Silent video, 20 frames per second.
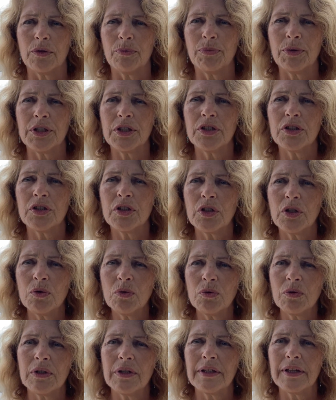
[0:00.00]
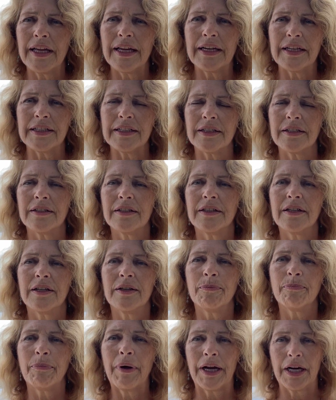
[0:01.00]
but don't let it
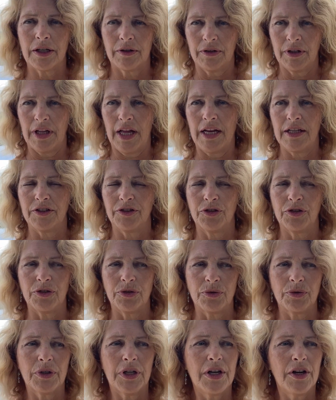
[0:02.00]
paralyze you.